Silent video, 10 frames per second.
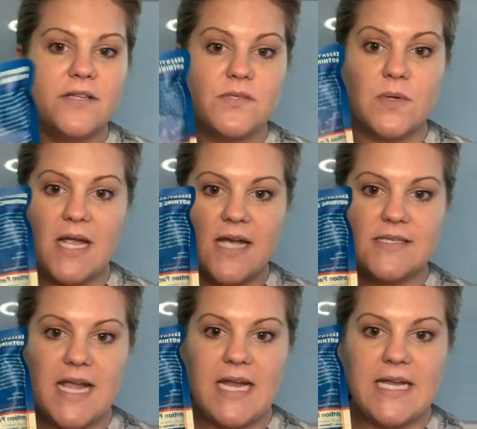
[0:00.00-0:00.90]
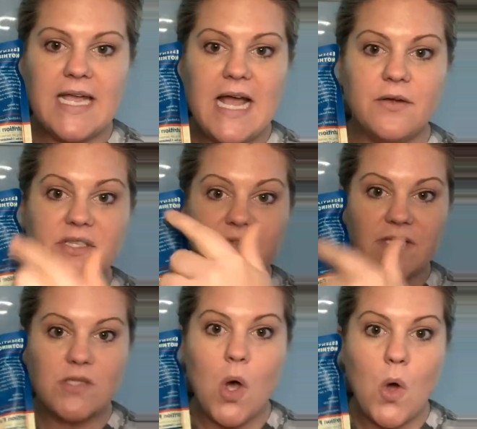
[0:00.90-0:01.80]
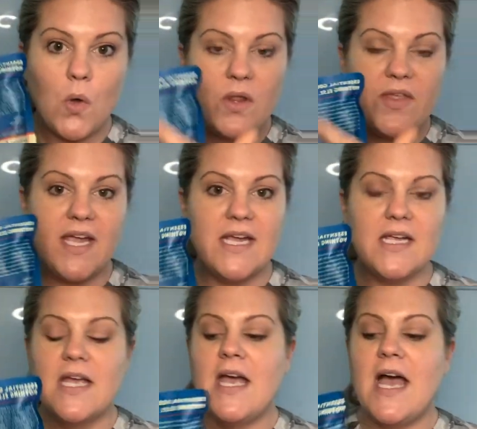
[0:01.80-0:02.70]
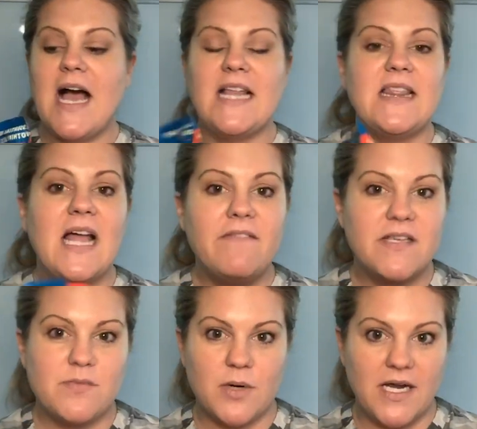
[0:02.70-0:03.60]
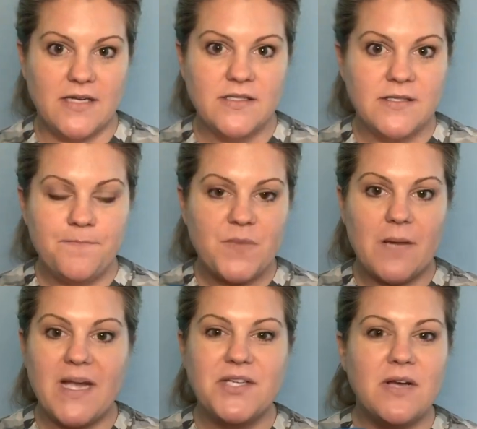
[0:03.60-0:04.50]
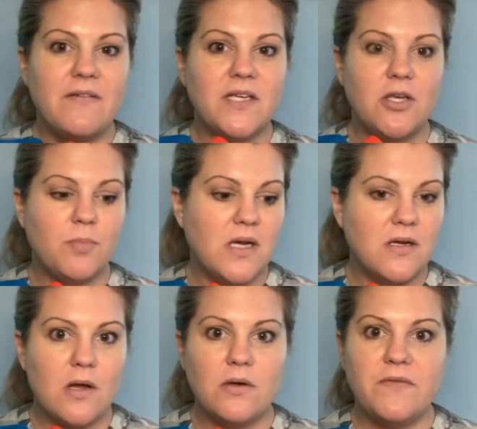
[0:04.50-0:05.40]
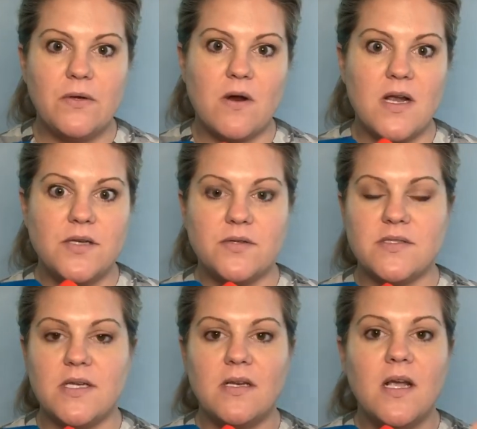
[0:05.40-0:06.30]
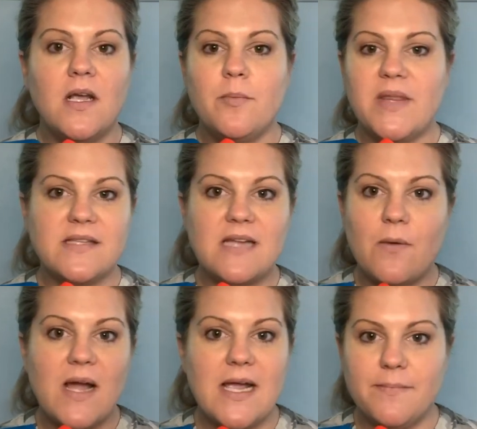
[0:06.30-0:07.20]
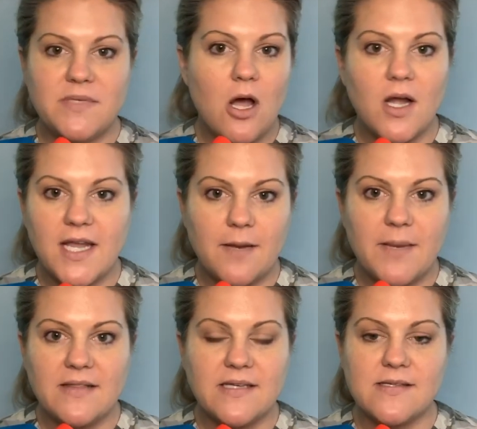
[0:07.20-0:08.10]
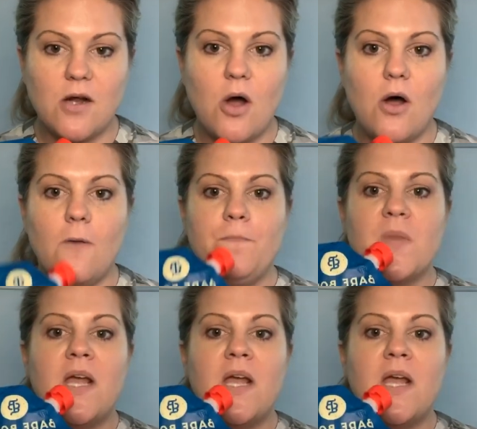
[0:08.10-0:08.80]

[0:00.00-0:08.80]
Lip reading: This one has 80 calories for this whole thing. I love this brand. I do have a coupon code if you are interested, but that's not why I'm talking about this at all.